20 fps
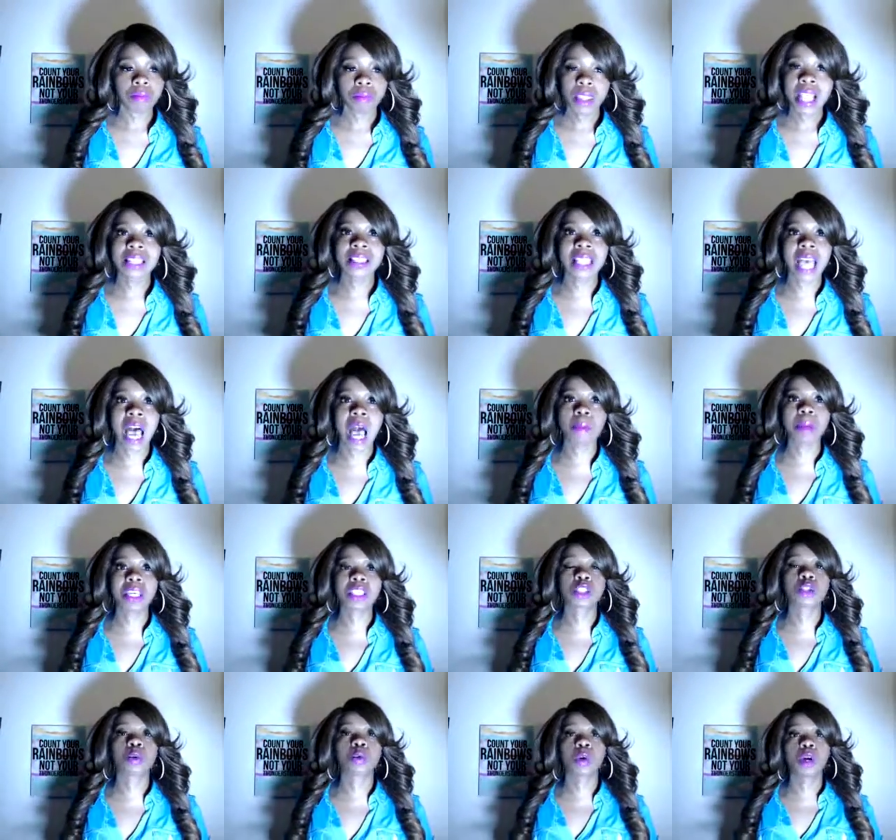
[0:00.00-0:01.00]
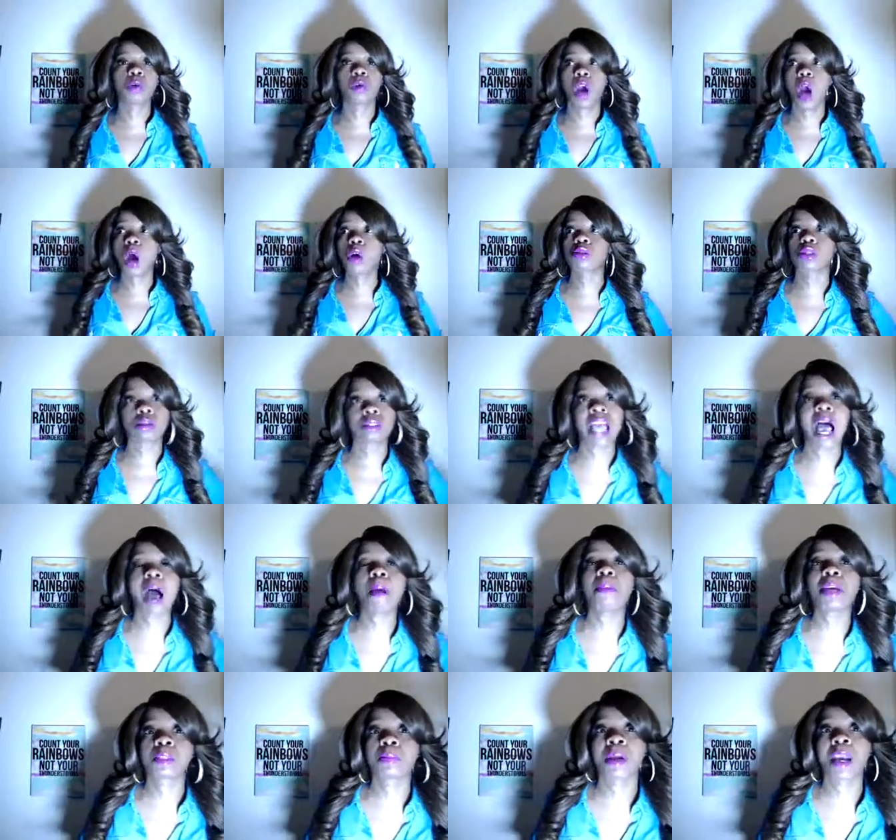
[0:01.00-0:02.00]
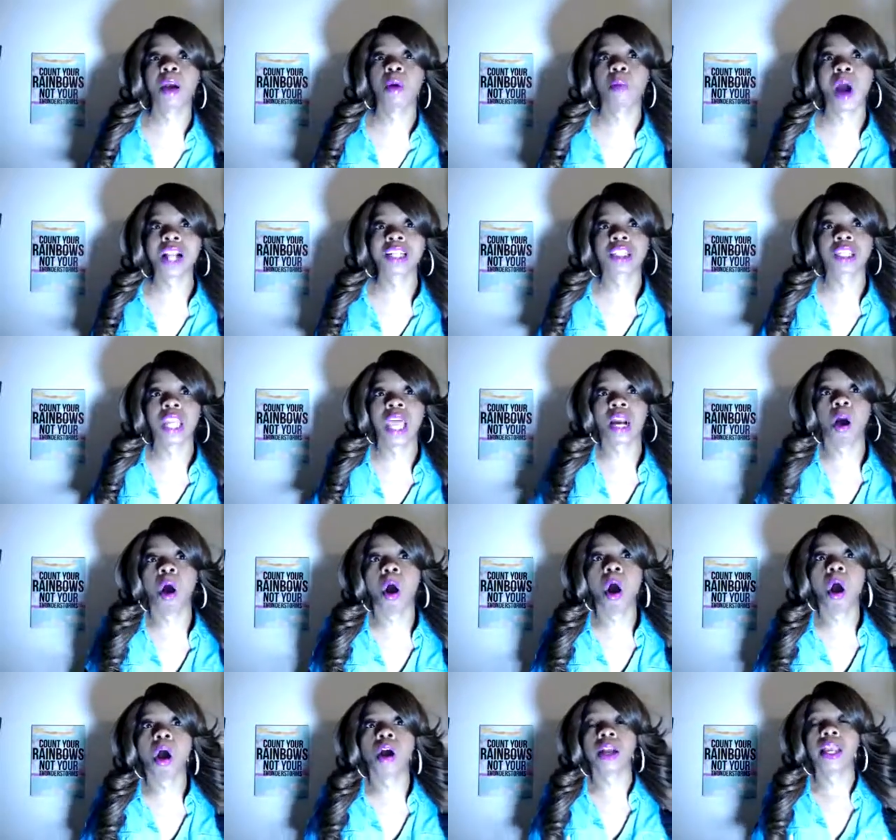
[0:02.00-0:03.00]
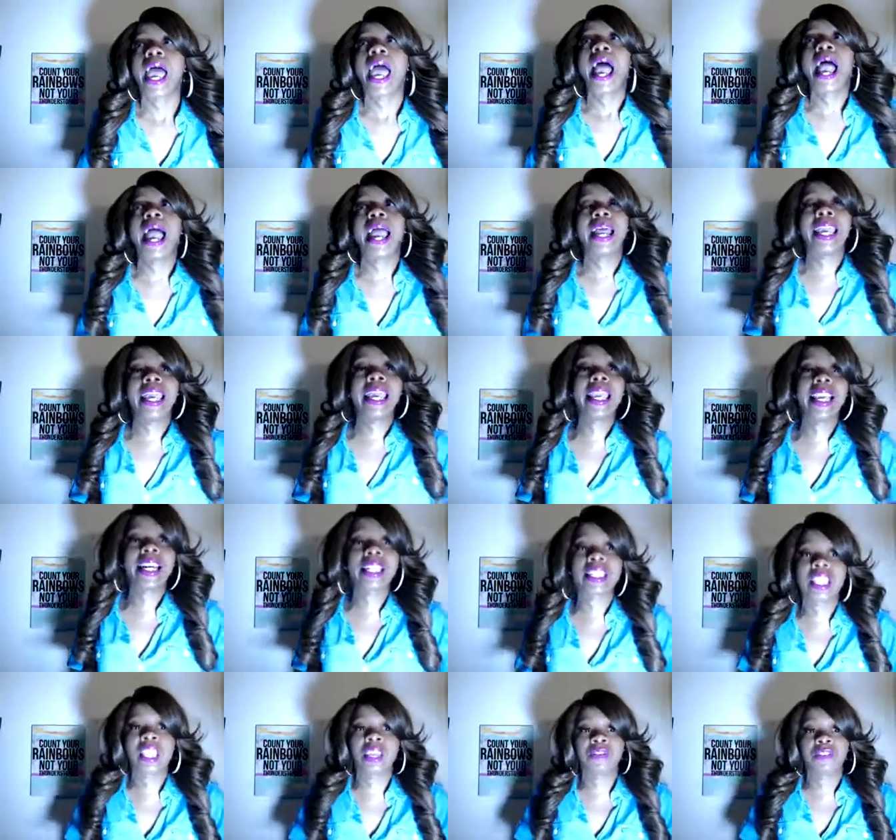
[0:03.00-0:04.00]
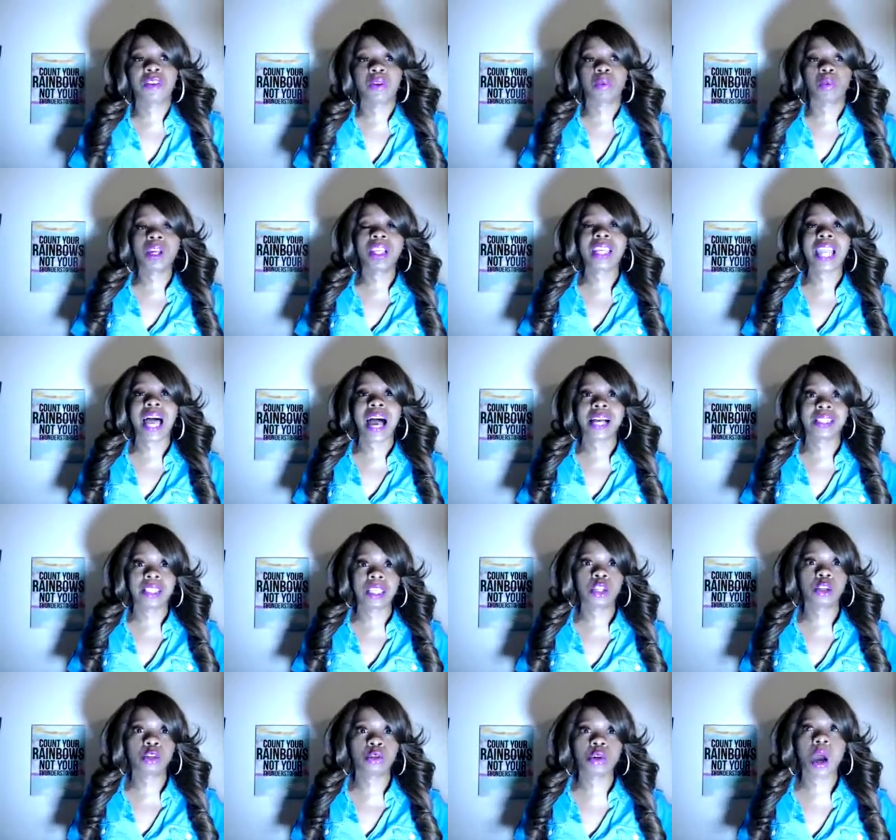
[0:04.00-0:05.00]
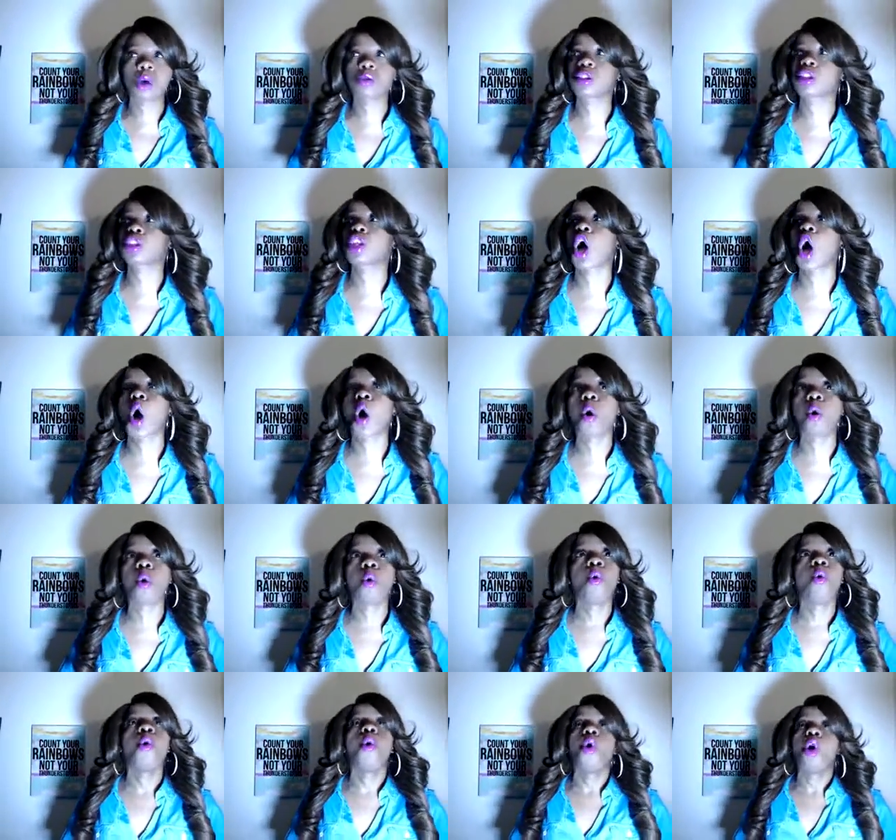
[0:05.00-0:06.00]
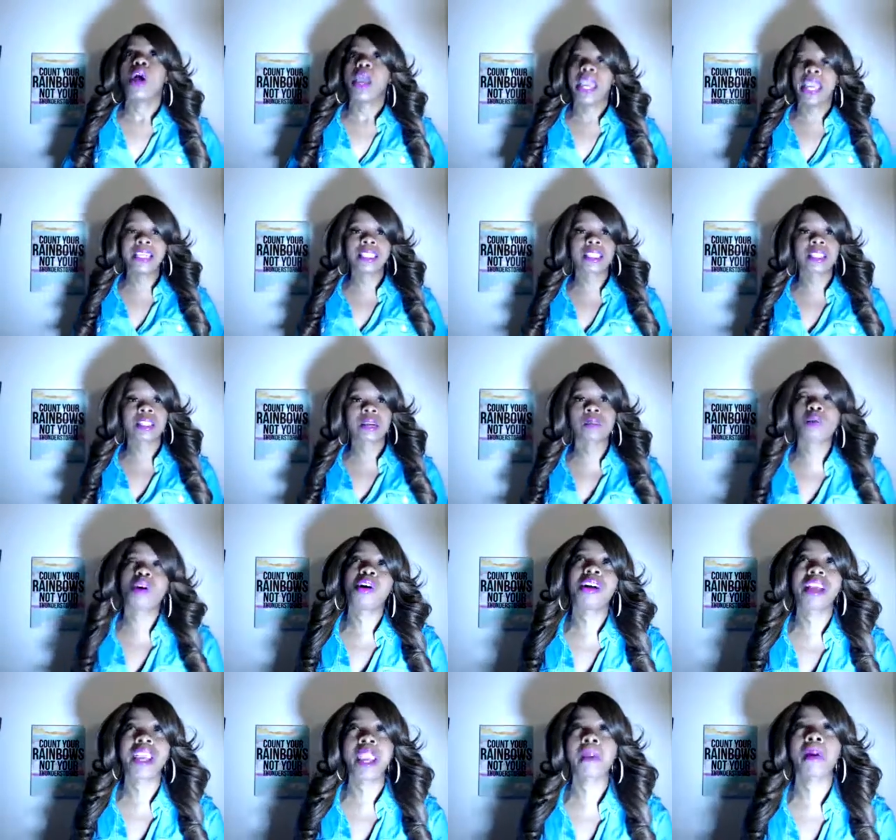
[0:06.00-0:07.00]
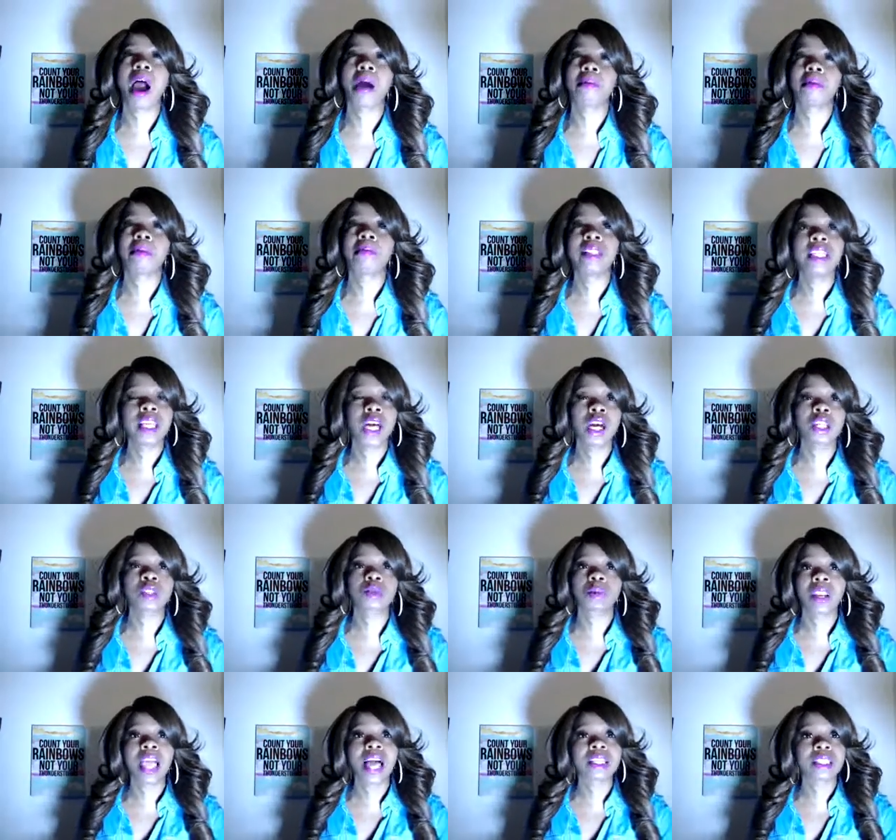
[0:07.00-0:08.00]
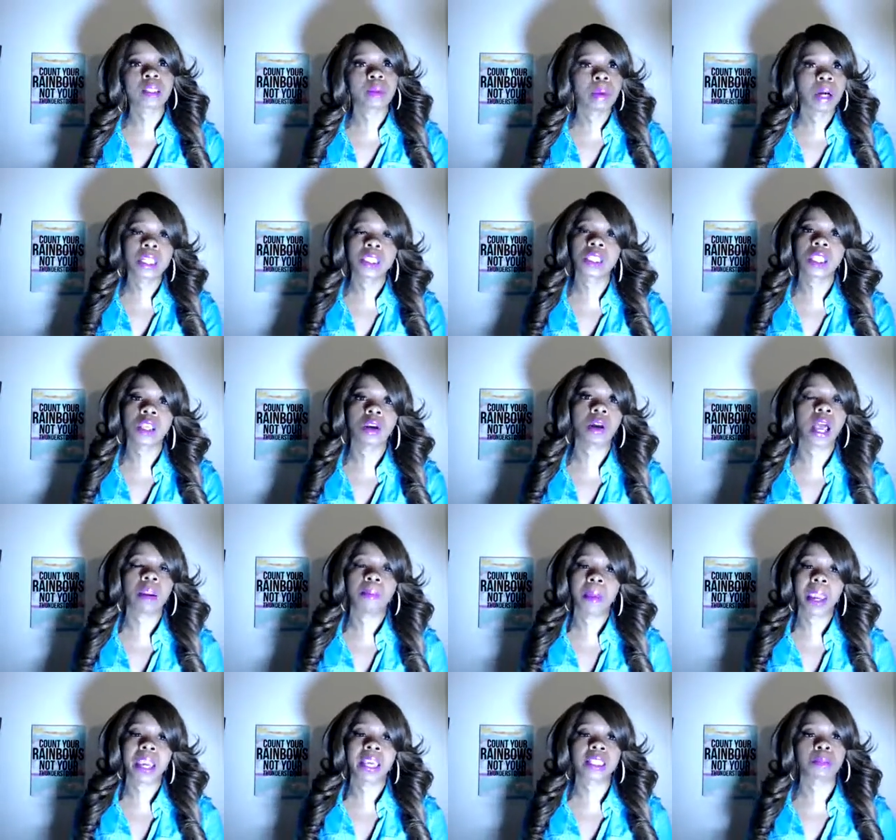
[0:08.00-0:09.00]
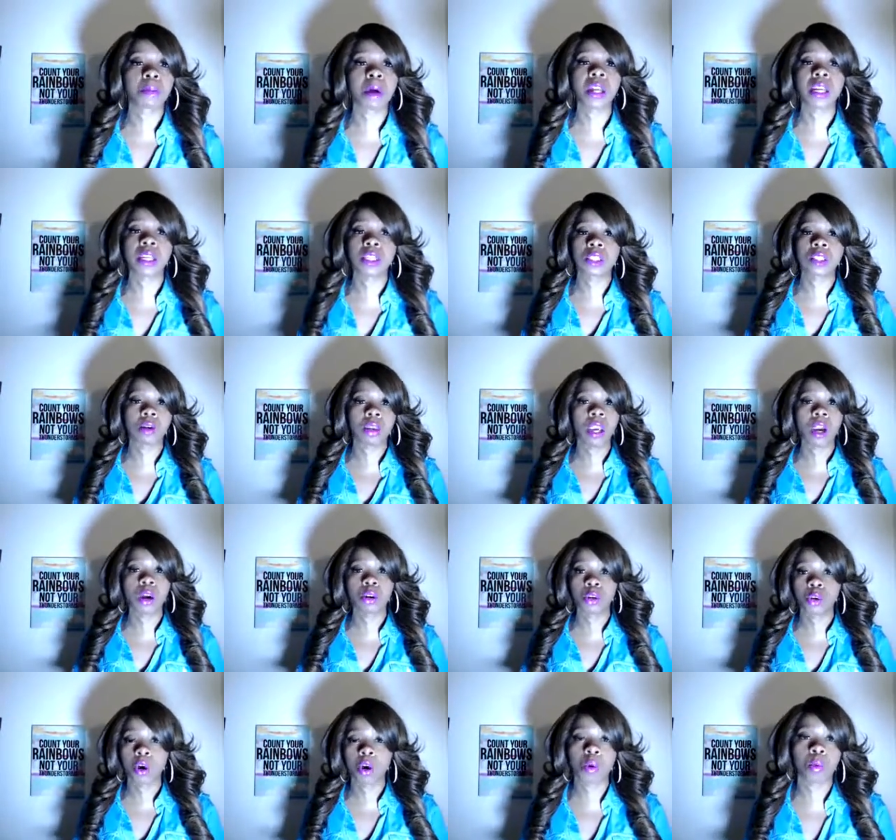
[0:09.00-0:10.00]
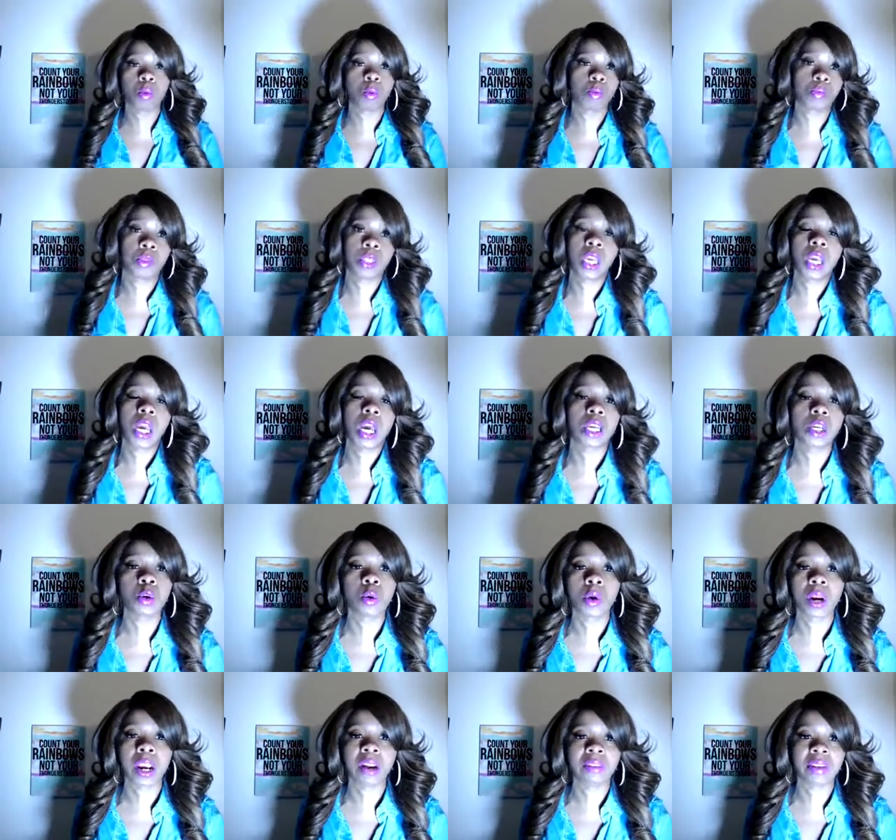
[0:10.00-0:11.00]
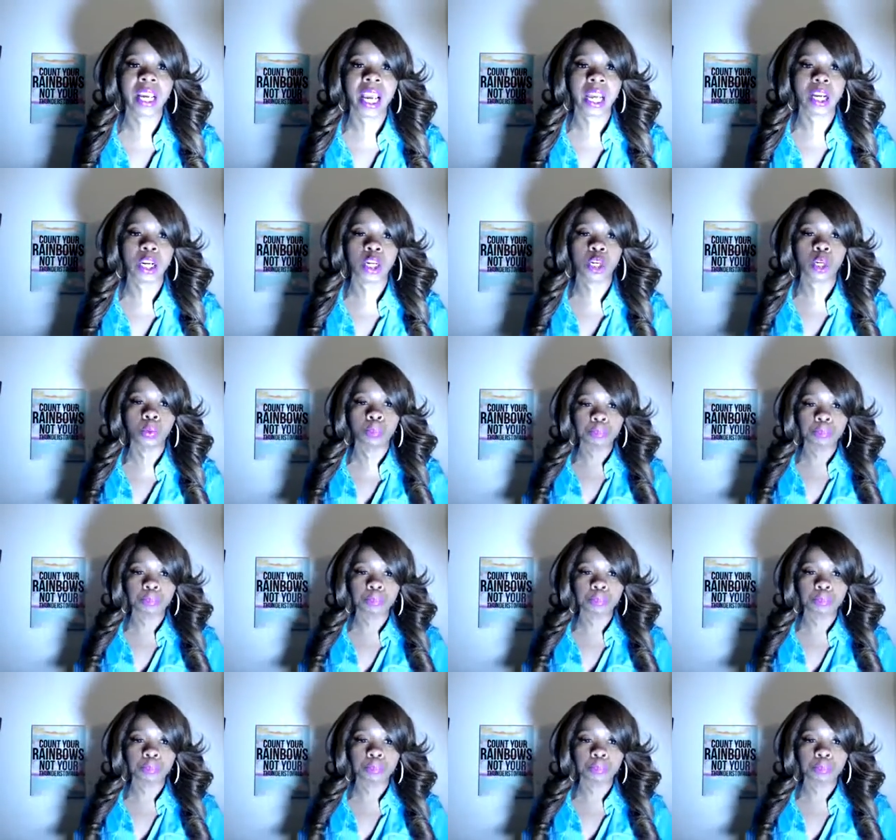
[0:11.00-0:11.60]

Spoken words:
Tommy is the real Ghost. So Tommy is being watched like a hawk, and he doesn't even realize it, you know. So he probably does realize it, but he still got to make his money. So he gonna do it. He gonna do whatever he got to do.